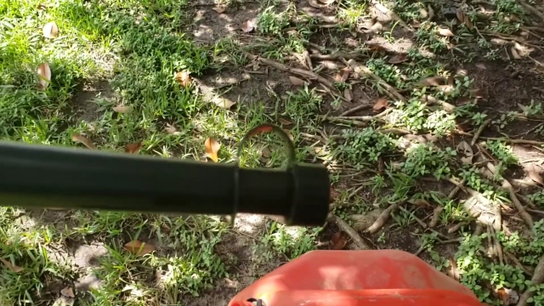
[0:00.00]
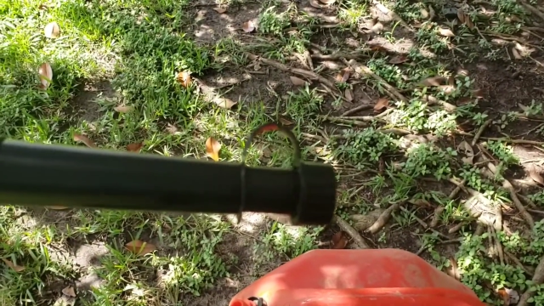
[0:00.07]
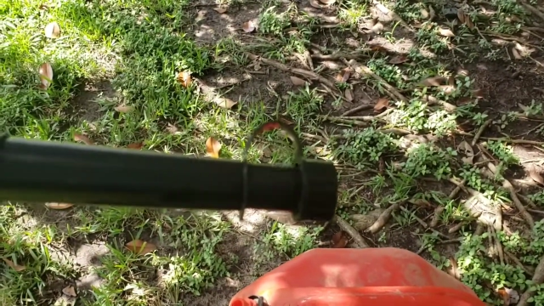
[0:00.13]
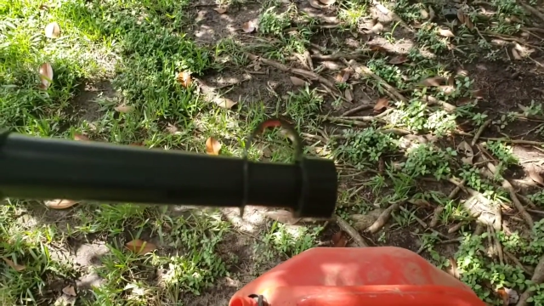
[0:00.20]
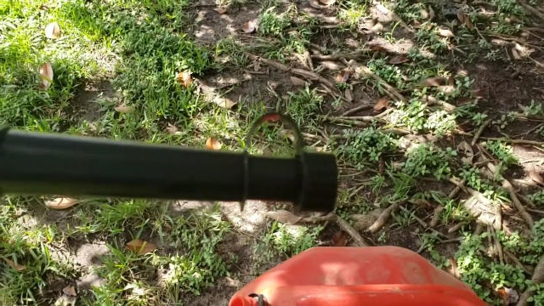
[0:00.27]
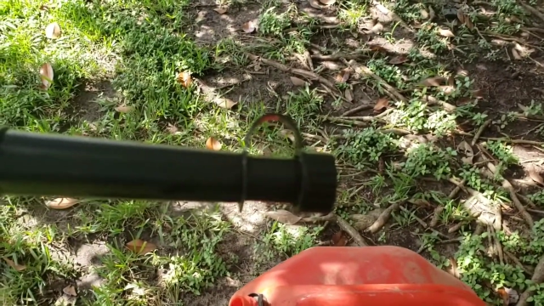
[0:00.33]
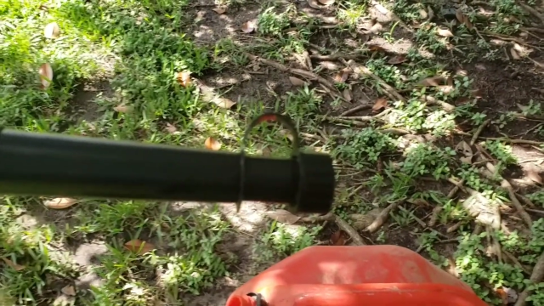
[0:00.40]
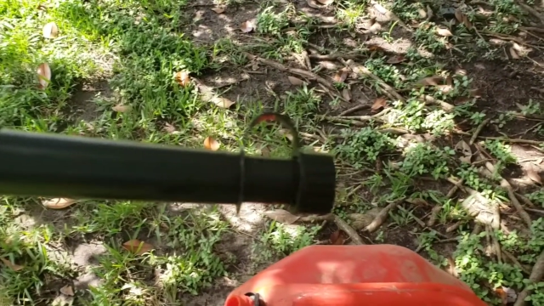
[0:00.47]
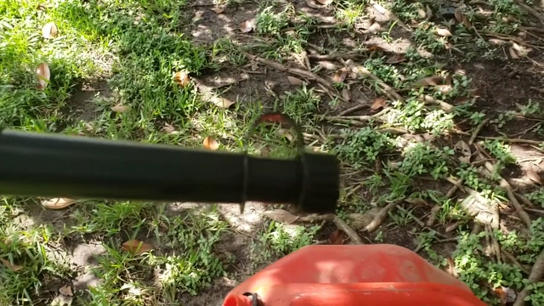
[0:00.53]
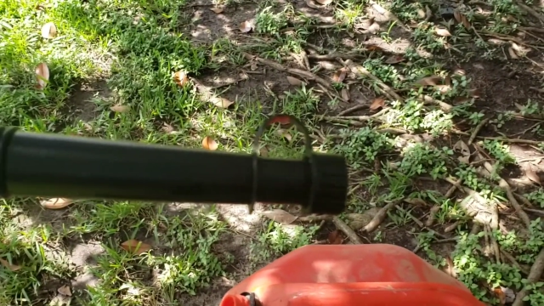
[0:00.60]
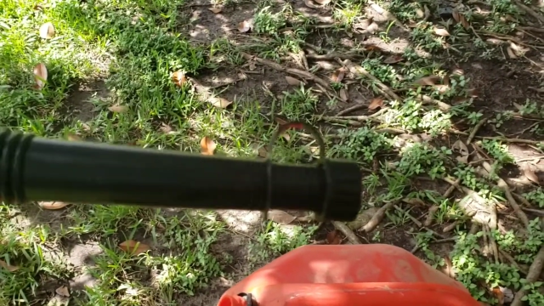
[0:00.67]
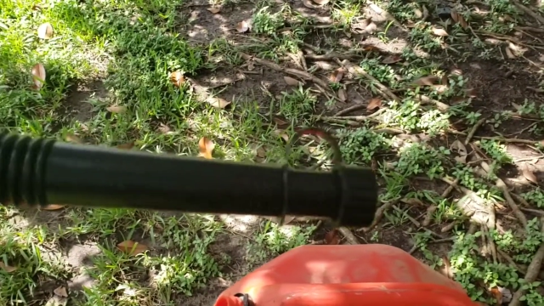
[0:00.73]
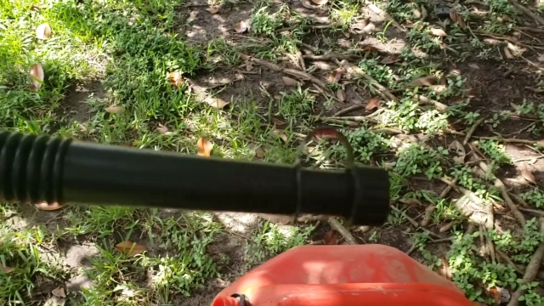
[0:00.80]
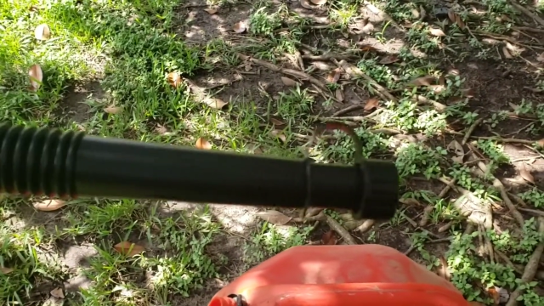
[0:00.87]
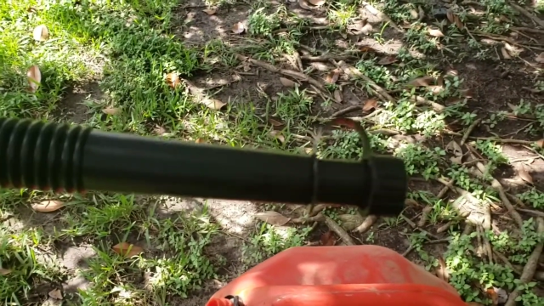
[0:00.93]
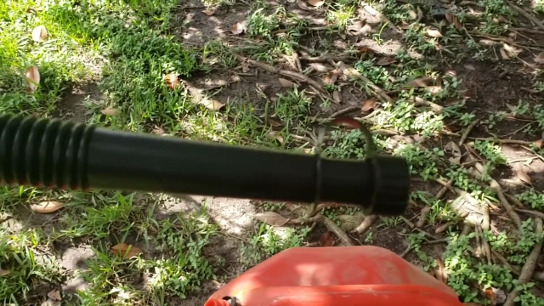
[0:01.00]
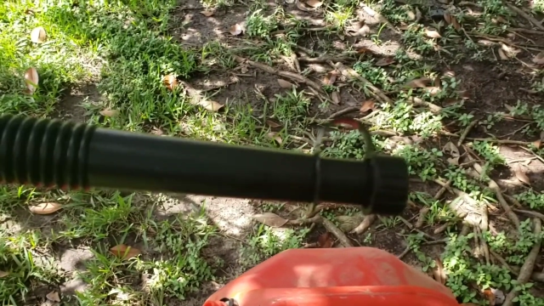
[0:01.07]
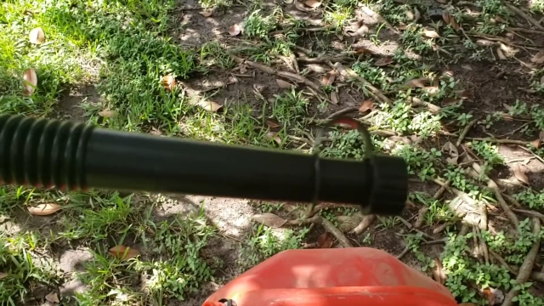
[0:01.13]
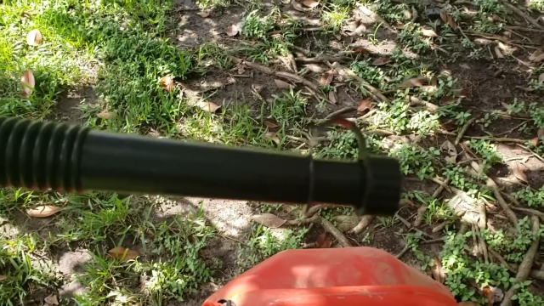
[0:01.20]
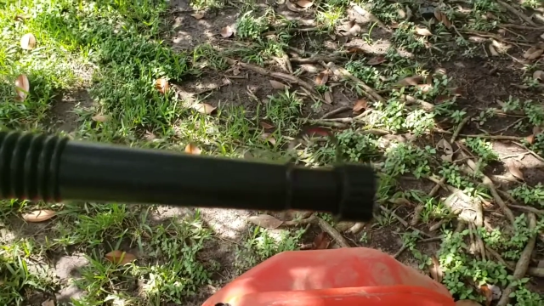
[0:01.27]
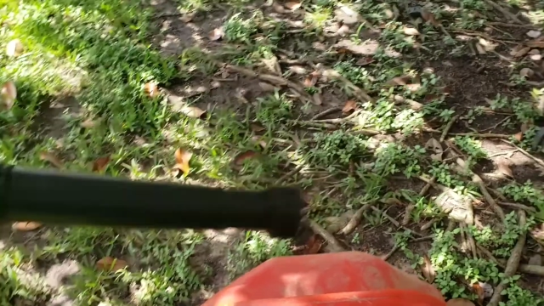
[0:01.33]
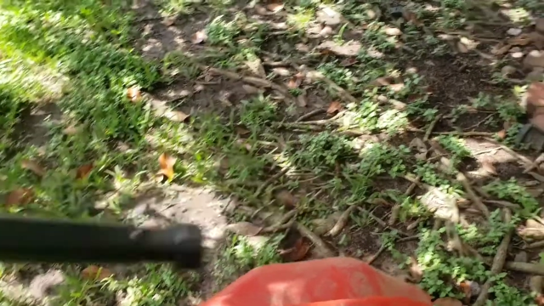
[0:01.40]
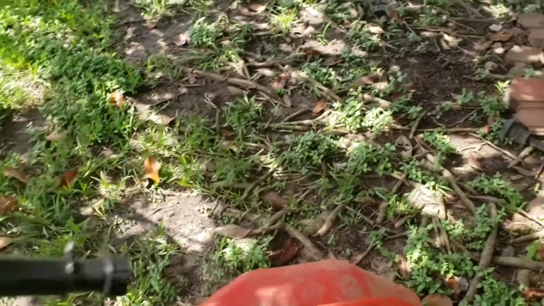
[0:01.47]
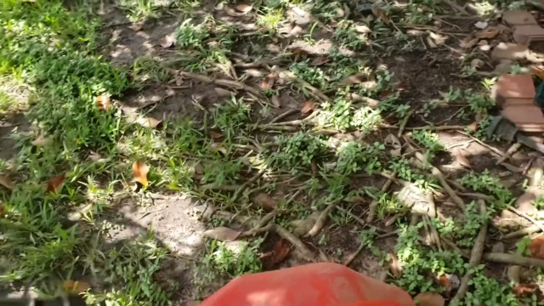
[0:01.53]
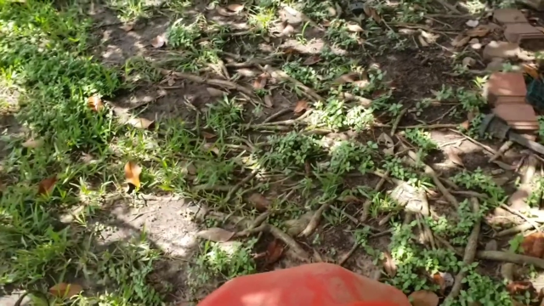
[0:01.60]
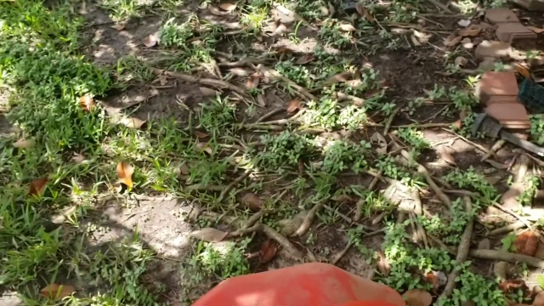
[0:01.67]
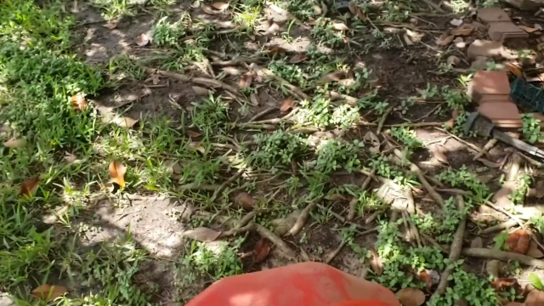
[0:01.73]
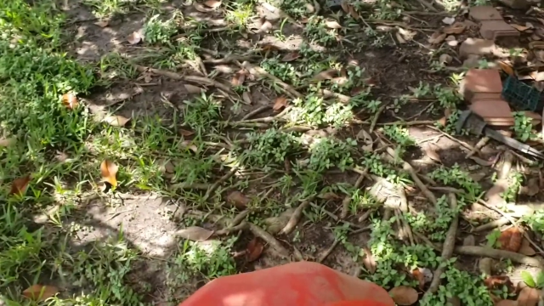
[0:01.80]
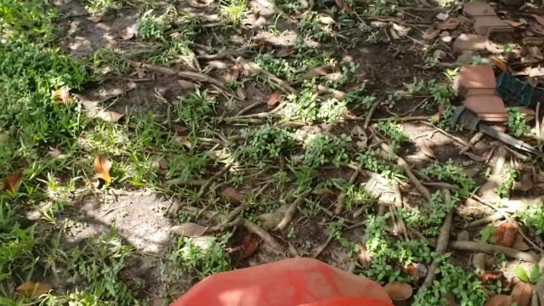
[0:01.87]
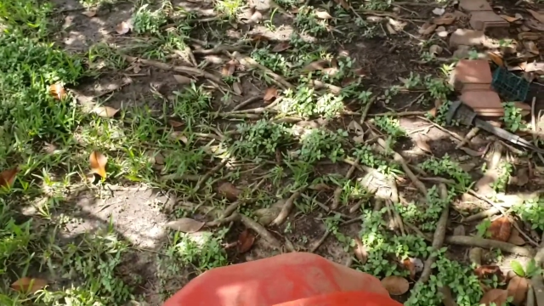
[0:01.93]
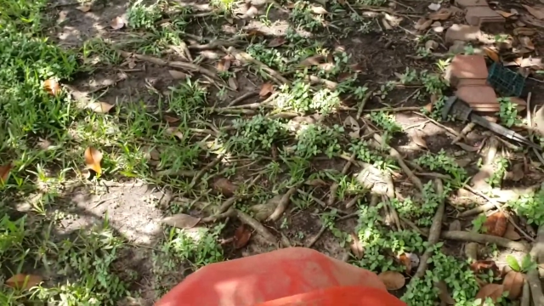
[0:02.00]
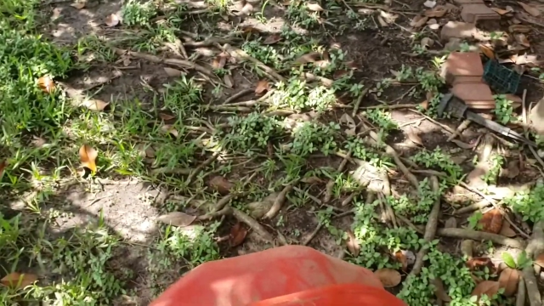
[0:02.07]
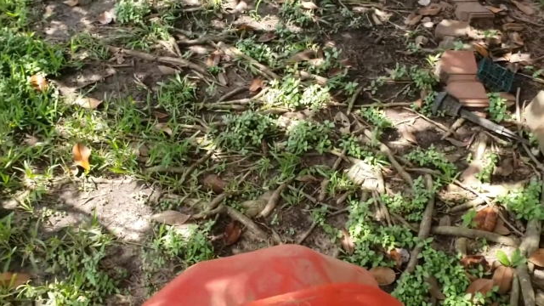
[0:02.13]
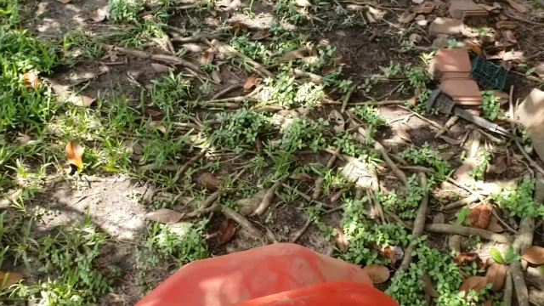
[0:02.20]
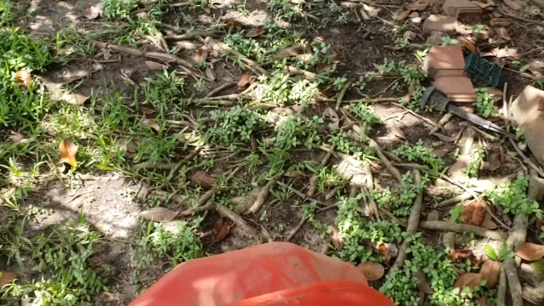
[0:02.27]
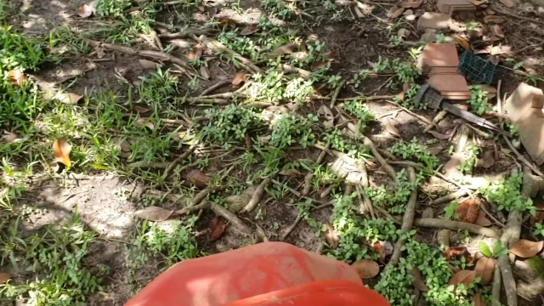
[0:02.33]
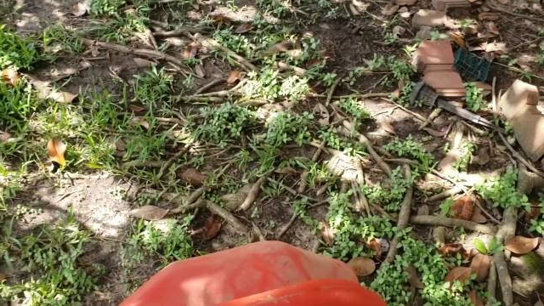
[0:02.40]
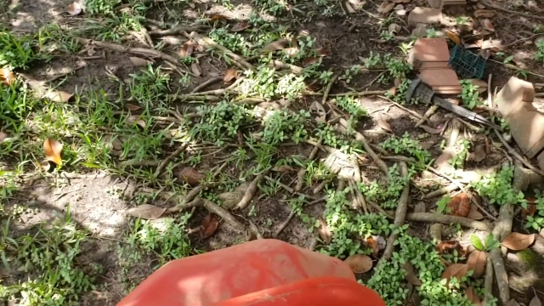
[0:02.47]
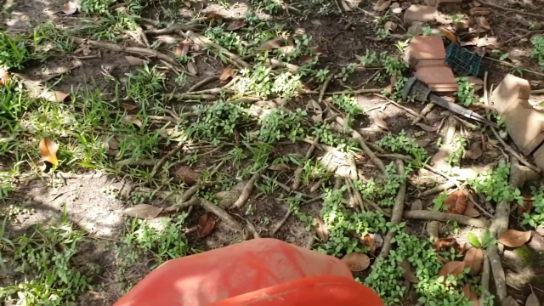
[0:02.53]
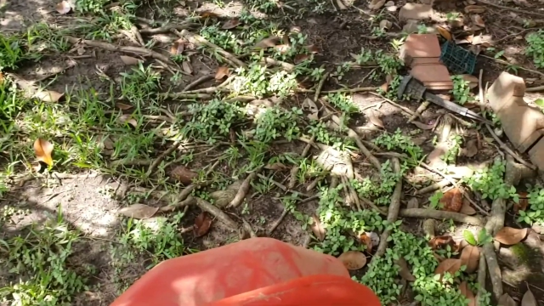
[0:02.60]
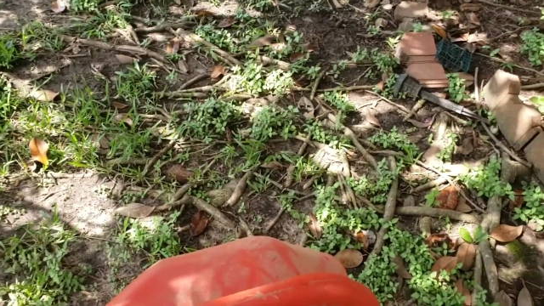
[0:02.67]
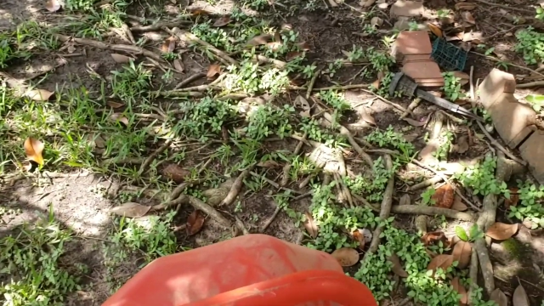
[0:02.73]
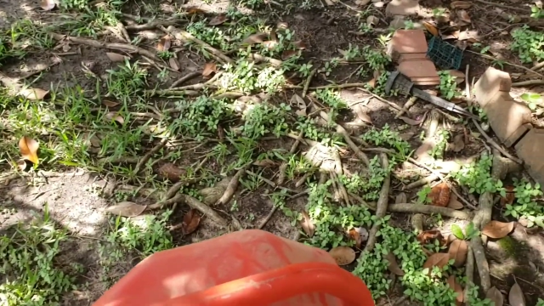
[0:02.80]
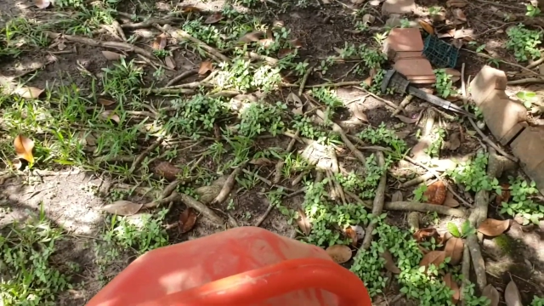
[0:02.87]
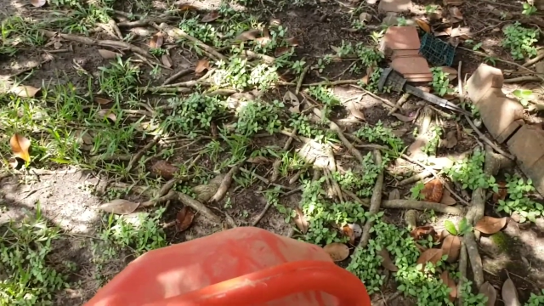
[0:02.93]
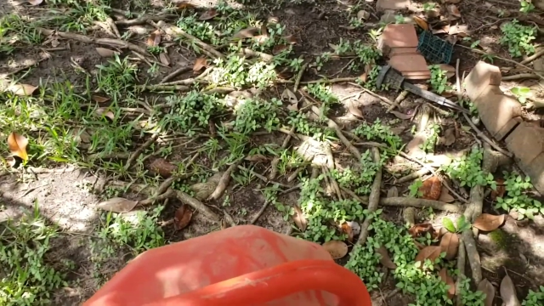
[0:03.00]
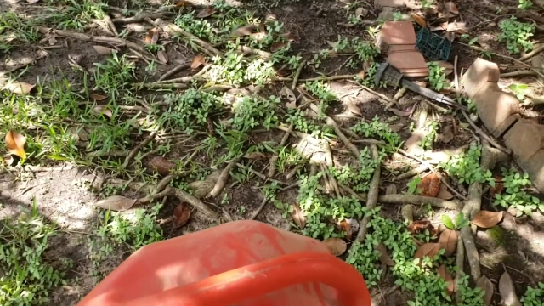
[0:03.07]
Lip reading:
No face is visible, so there are no lips to read.